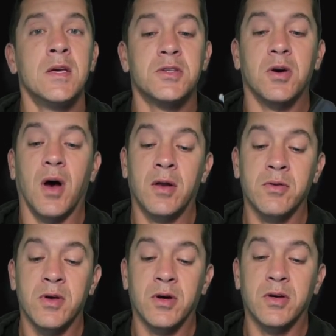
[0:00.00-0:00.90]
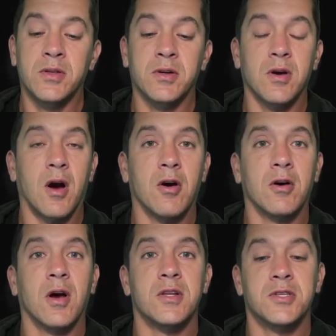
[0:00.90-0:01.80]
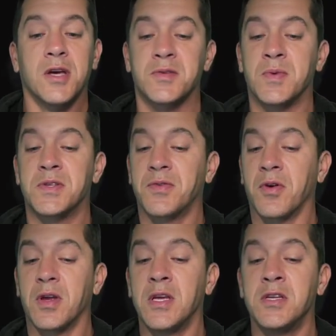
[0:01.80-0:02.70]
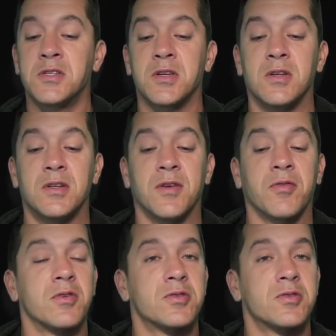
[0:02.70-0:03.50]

So under the hood, there are adjustments for each different